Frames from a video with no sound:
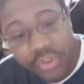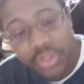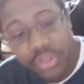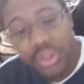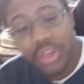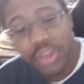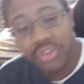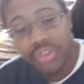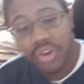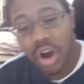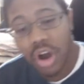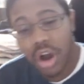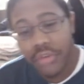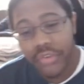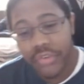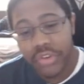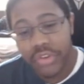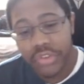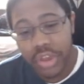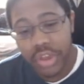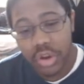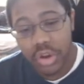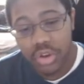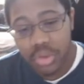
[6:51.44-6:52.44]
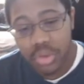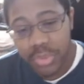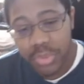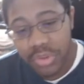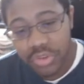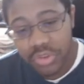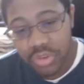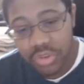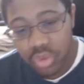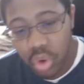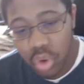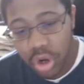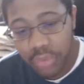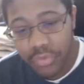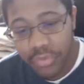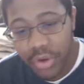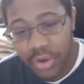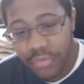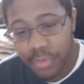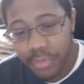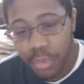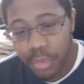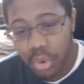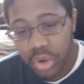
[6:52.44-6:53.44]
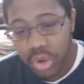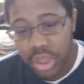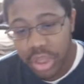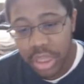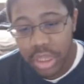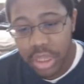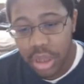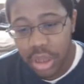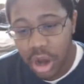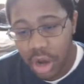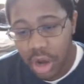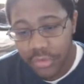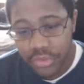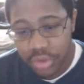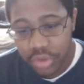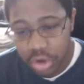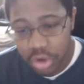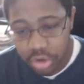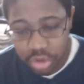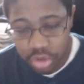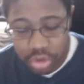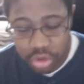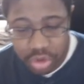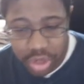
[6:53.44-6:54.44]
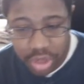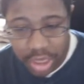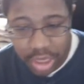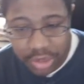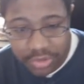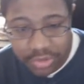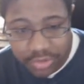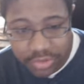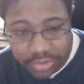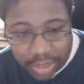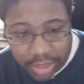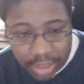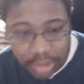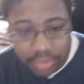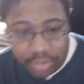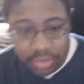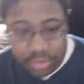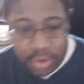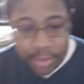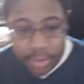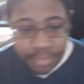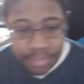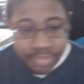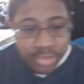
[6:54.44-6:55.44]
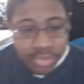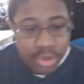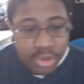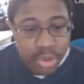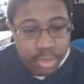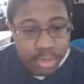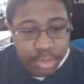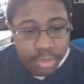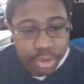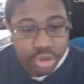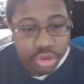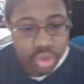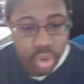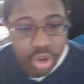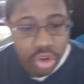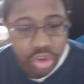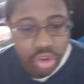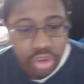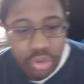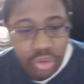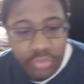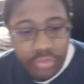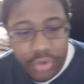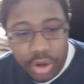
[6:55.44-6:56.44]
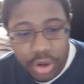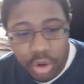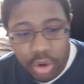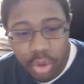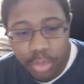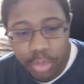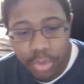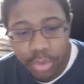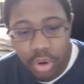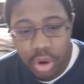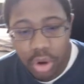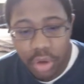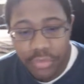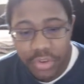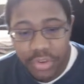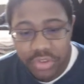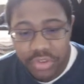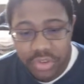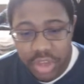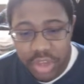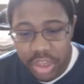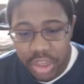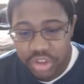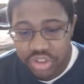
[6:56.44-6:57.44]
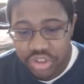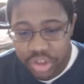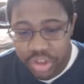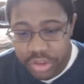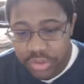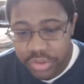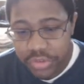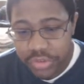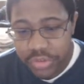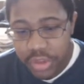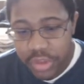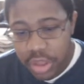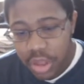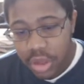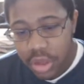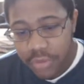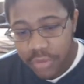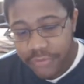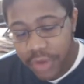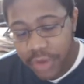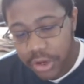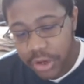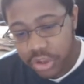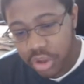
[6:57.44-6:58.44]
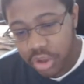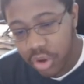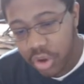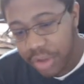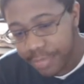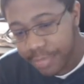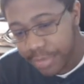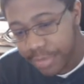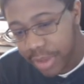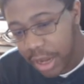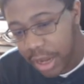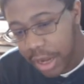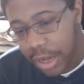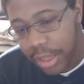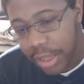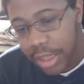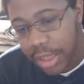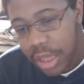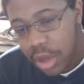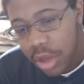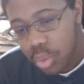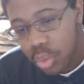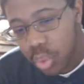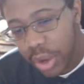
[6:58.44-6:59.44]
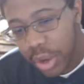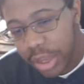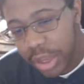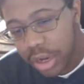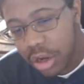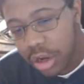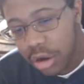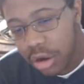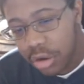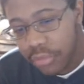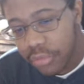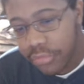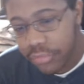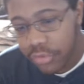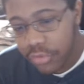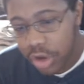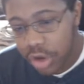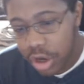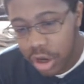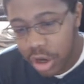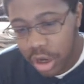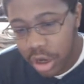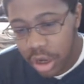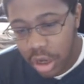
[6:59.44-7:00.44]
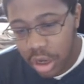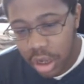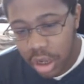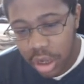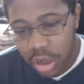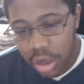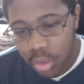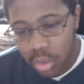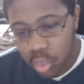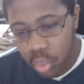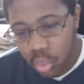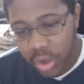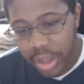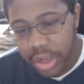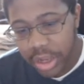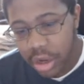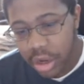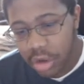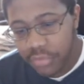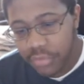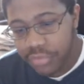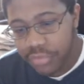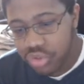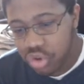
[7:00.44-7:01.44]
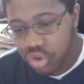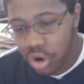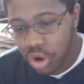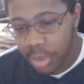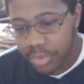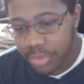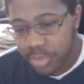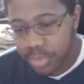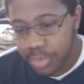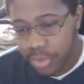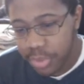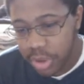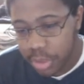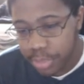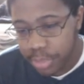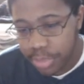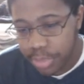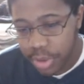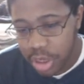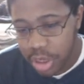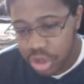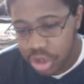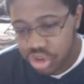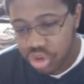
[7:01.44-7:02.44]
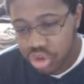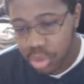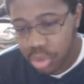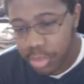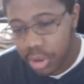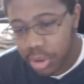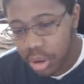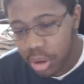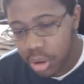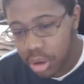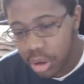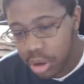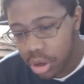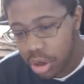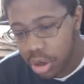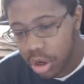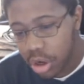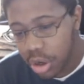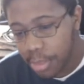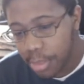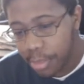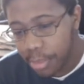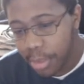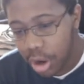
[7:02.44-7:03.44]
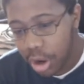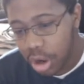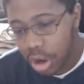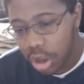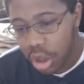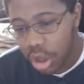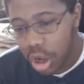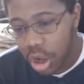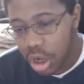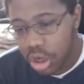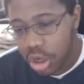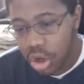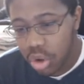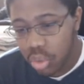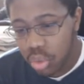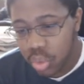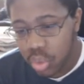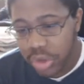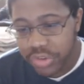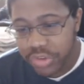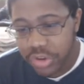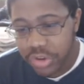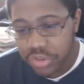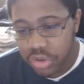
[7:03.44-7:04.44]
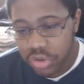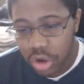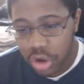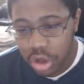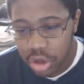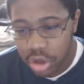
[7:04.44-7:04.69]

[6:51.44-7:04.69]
his office and be disqualified from holding any office under the United States. Pursuant to the Federal Bureau of Investigations, fuck you FBI, raid of uh, raid of Trump's palatial uh, Mar-a-Lago residence on